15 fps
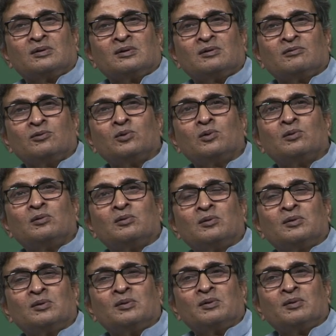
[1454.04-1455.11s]
the wool
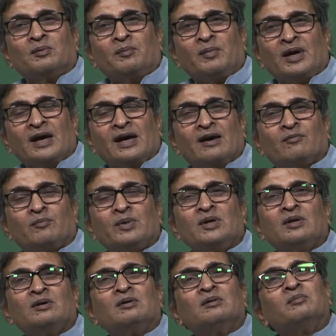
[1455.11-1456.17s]
may have
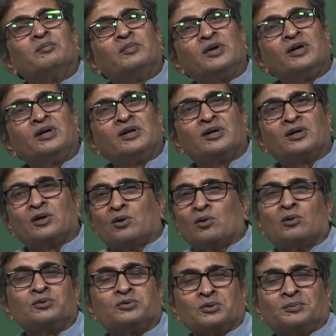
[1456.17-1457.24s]
been pre-treated
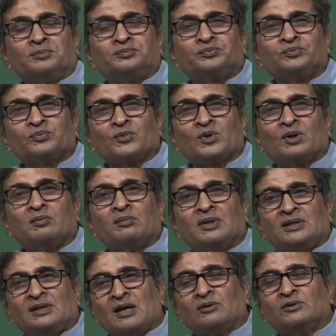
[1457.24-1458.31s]
also,
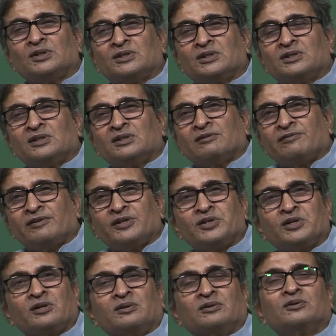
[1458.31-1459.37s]
but now this is in the
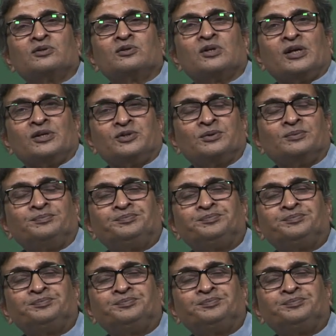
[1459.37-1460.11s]
finishing stage.